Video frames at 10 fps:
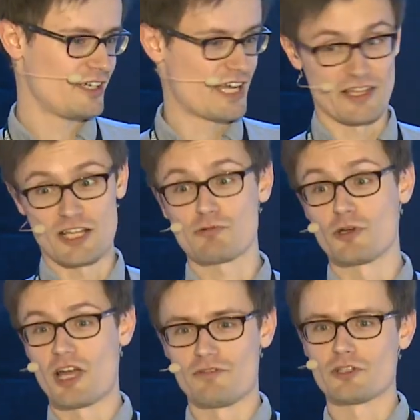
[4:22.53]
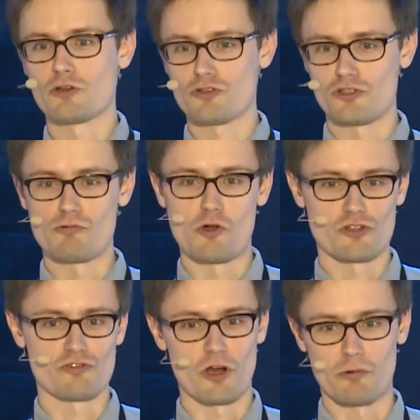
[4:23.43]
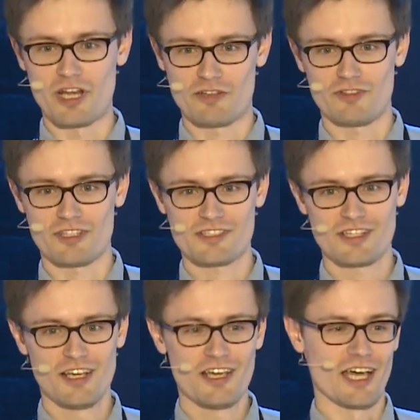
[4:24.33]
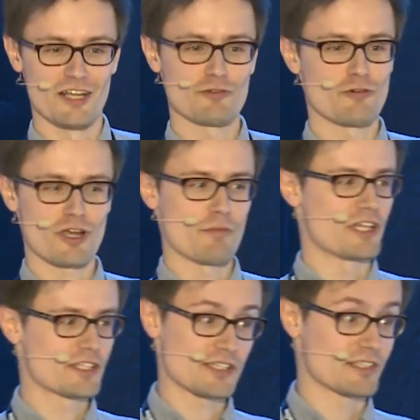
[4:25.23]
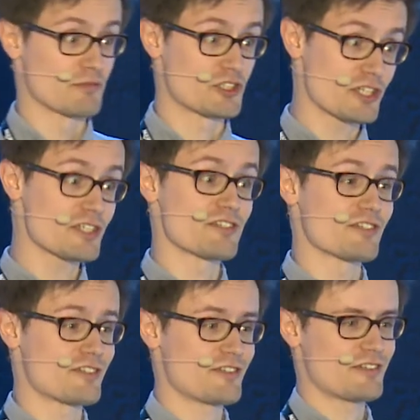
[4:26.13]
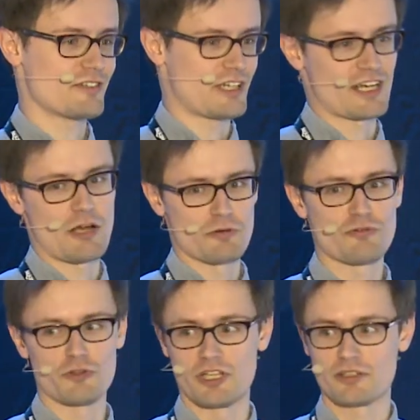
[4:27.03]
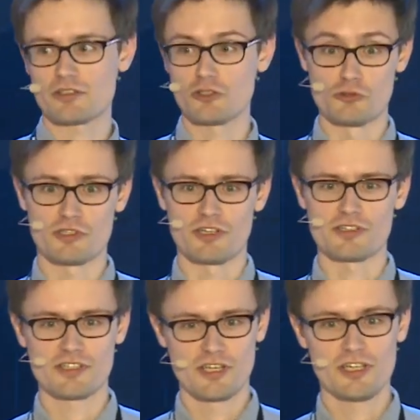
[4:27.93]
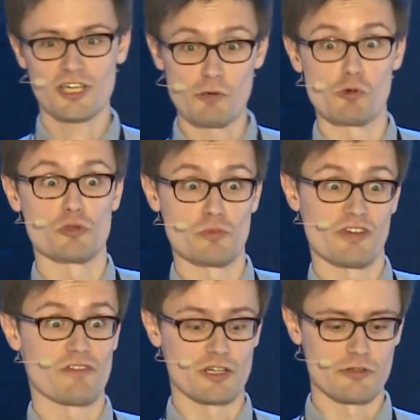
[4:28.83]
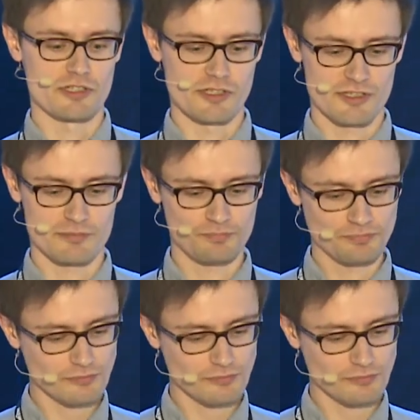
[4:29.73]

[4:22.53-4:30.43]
And that's why you have the continue watching row in Netflix. And if your recommender system didn't account for that use case, it wouldn't be a very good system.